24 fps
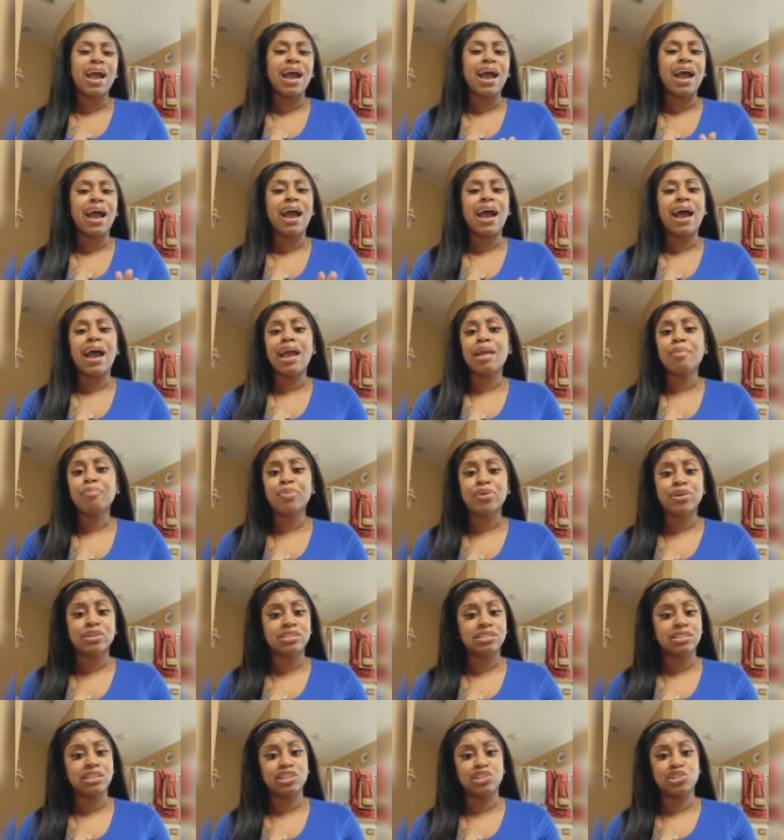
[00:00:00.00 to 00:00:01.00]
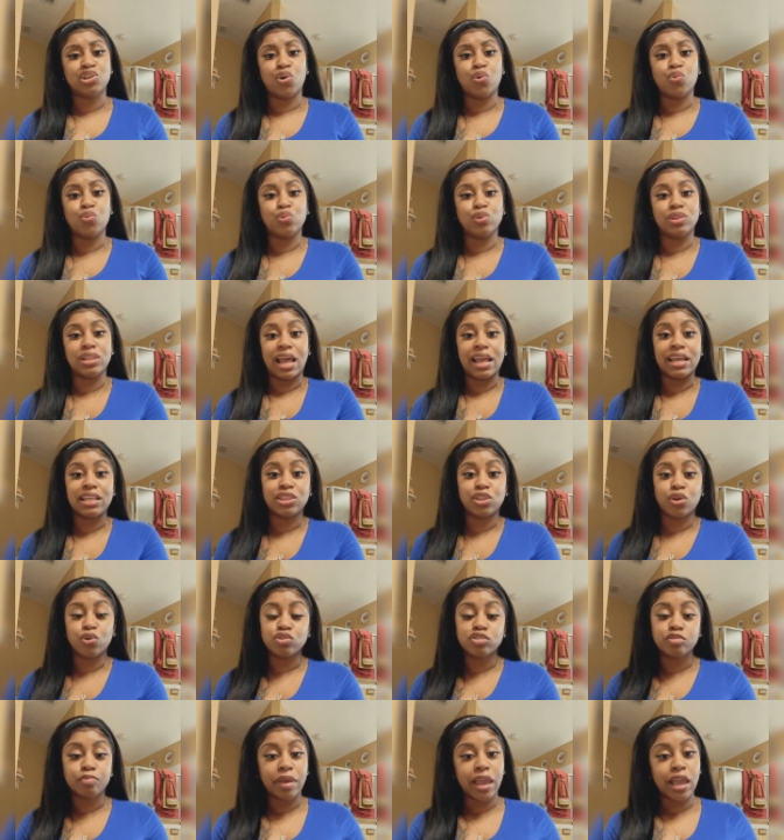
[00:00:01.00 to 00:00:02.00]
I personally don't like
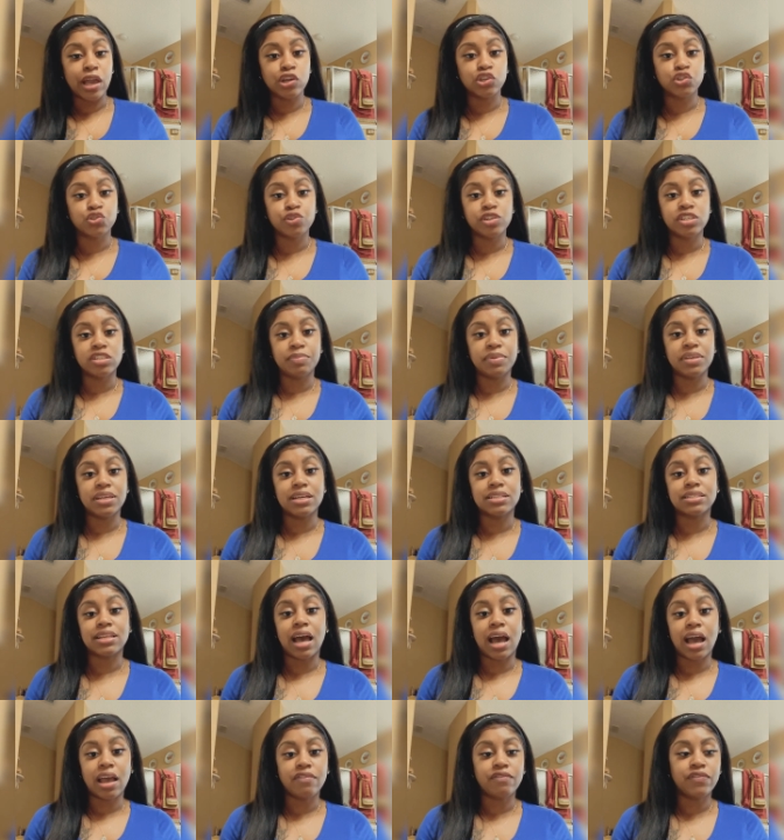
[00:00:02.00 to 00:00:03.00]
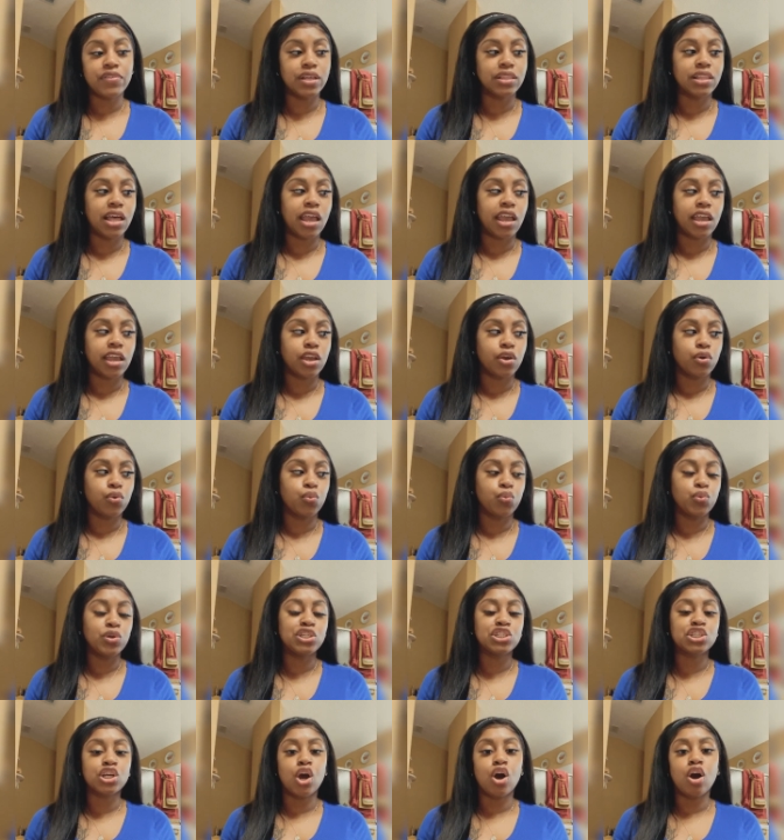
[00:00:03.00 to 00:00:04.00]
those boundaries because I feel like we
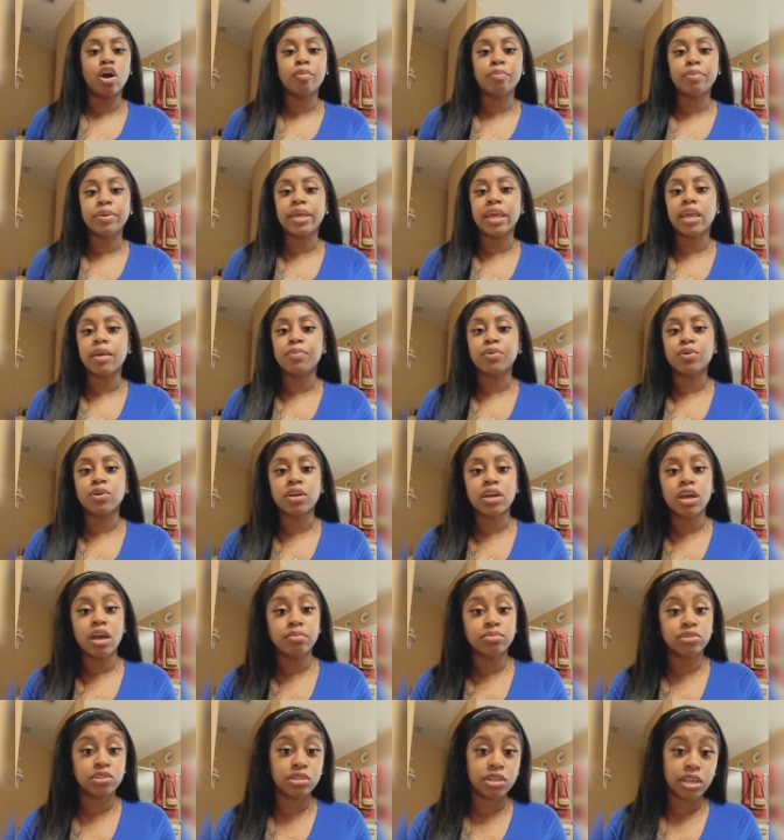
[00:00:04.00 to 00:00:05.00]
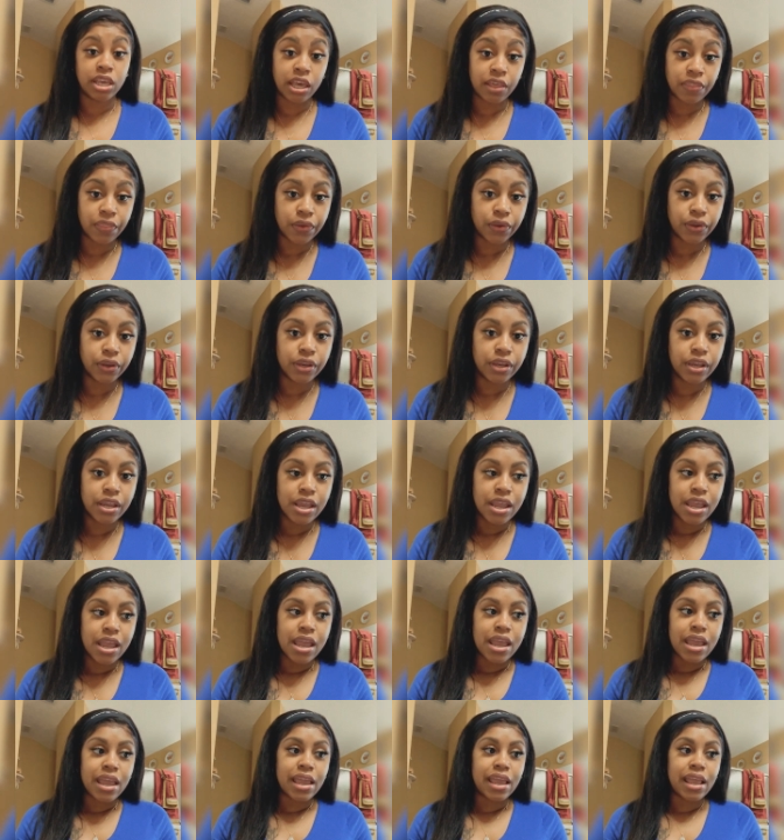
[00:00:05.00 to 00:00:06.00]
should all be able to come together
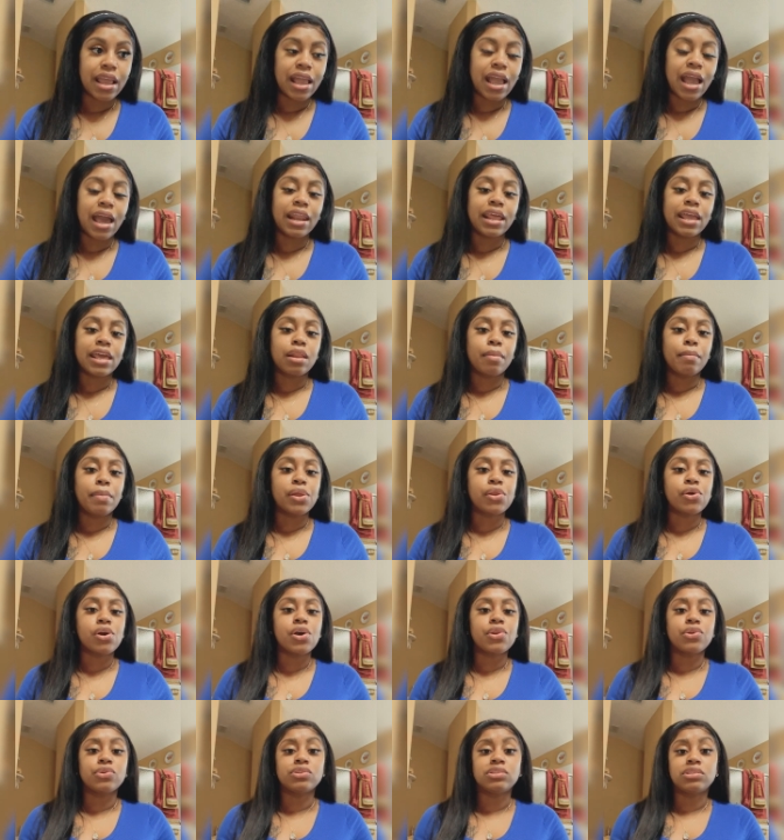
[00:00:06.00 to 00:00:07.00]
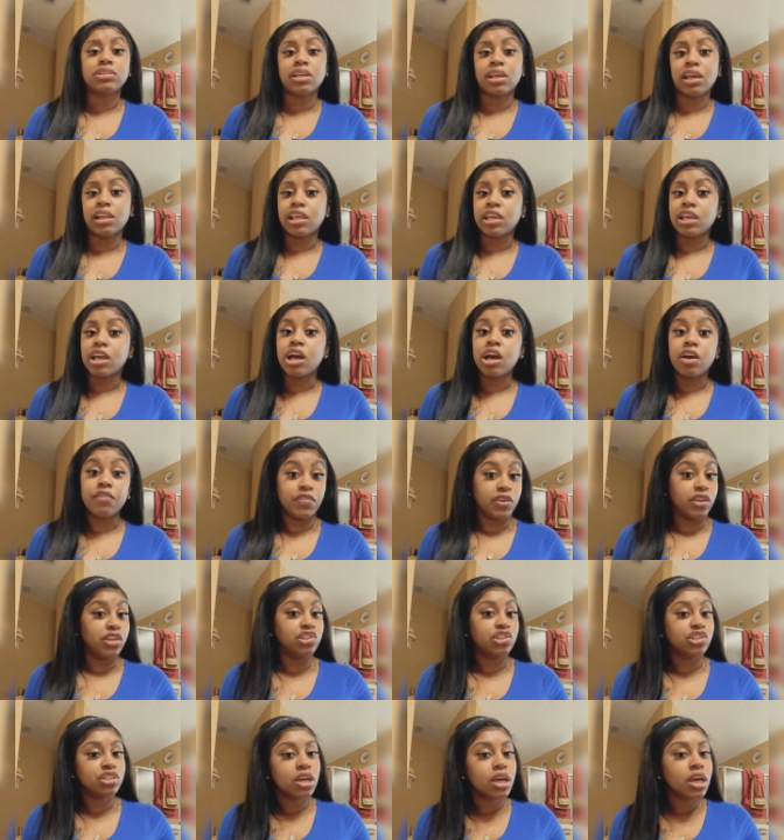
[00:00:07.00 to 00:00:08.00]
and kind of get a better understanding of
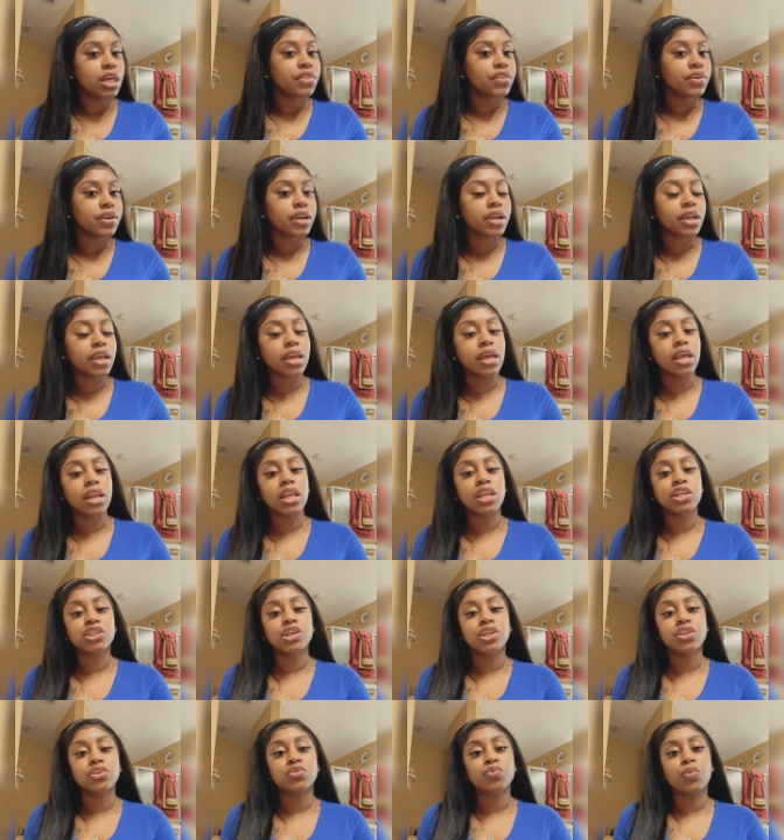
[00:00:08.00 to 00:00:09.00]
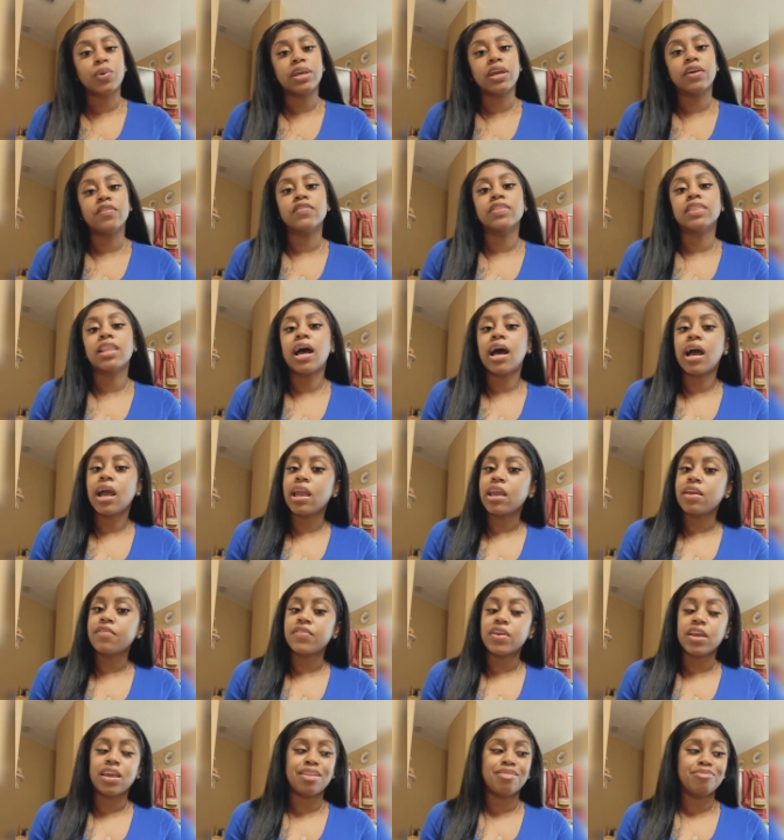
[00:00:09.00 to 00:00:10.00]
each other and each other's way of life,
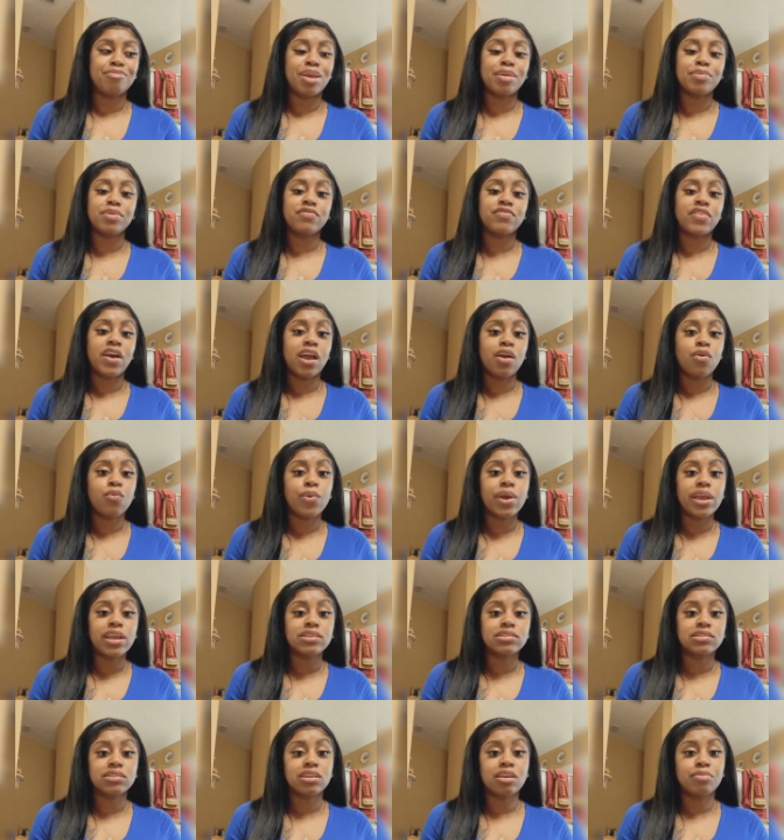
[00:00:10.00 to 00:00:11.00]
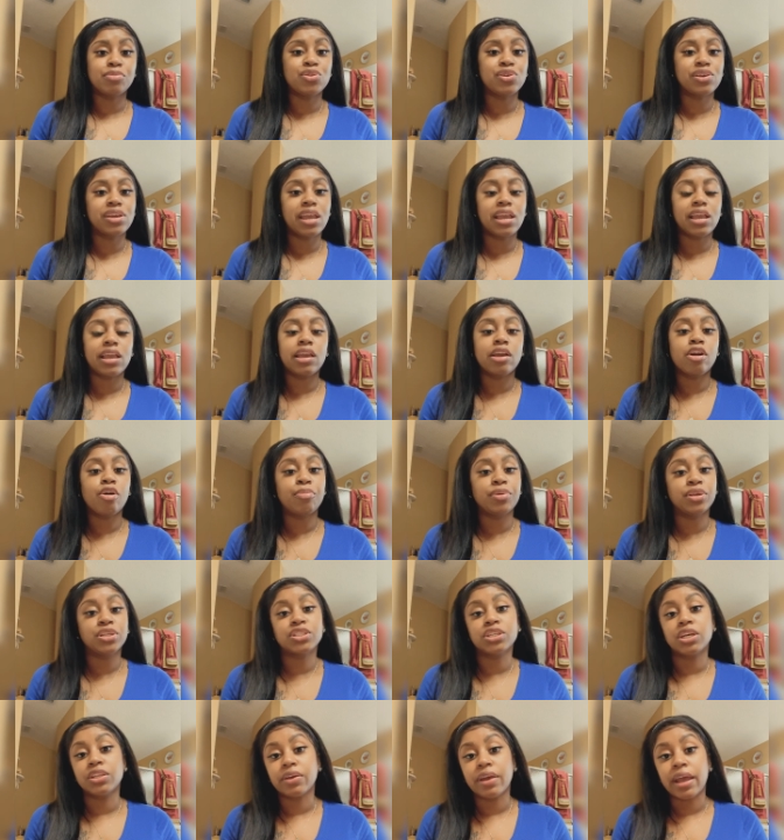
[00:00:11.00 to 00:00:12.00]
and maybe find ways to communicate and help
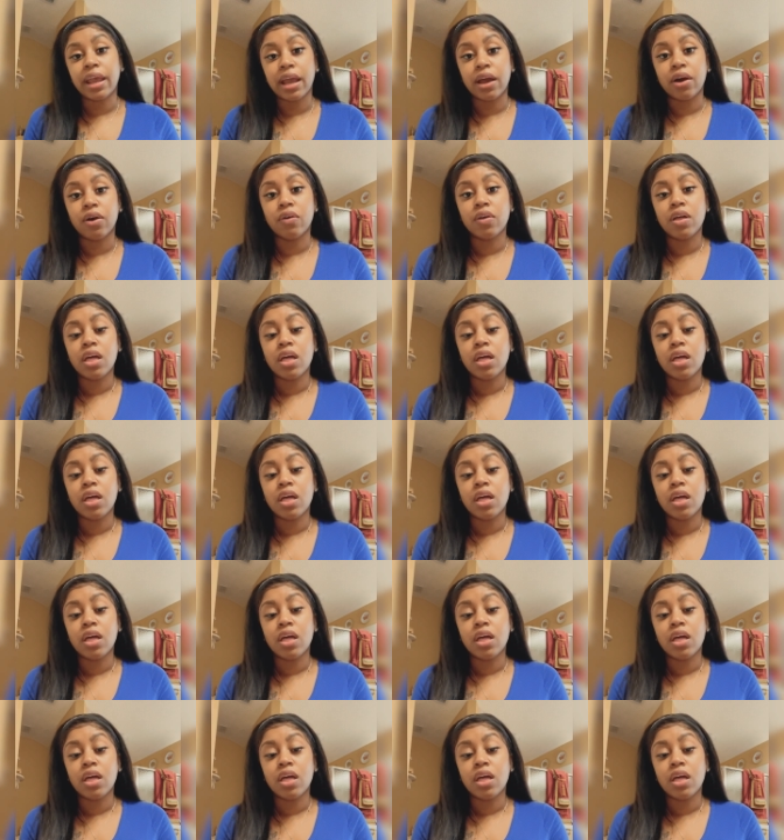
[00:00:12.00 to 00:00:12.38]
each other out.